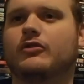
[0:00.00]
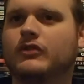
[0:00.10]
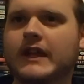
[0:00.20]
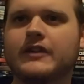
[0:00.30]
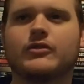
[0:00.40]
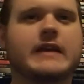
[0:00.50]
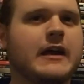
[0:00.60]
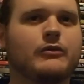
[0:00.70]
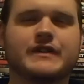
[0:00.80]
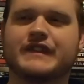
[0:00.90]
Lando
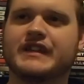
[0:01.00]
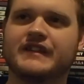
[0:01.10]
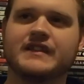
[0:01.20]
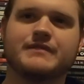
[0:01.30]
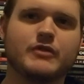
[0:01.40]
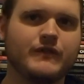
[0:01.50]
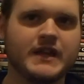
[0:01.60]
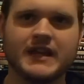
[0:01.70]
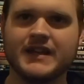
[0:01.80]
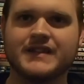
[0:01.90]
Calrissian in this
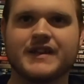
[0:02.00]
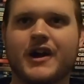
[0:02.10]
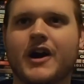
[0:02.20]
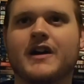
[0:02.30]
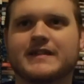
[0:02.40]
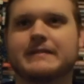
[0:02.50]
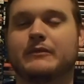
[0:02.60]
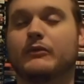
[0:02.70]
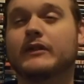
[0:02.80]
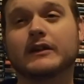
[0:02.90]
movie is awesome.
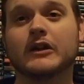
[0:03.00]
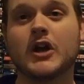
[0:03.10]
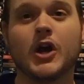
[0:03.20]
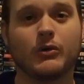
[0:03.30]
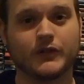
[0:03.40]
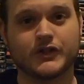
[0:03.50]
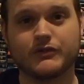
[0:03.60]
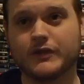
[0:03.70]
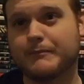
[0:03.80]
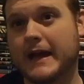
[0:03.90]
And when they're
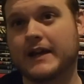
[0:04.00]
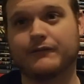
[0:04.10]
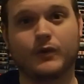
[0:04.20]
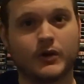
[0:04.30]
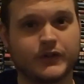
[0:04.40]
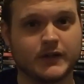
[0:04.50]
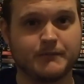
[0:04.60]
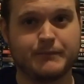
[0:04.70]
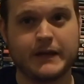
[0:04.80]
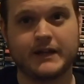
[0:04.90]
doing the back and forth and they're
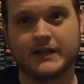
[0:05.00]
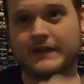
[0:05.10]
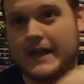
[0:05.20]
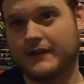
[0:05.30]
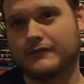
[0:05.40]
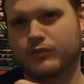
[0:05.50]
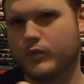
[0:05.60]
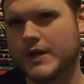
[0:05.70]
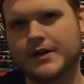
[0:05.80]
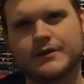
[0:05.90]
bidding in that
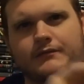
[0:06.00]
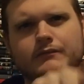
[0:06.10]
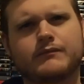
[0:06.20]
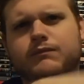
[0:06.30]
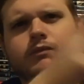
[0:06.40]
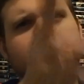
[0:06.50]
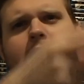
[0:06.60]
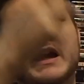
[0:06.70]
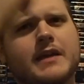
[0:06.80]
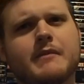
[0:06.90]
weird
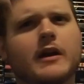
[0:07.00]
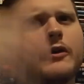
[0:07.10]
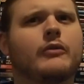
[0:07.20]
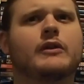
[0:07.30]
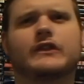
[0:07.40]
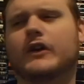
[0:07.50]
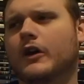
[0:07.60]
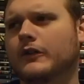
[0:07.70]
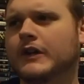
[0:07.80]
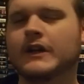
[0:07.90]
game, I don't know what it's called.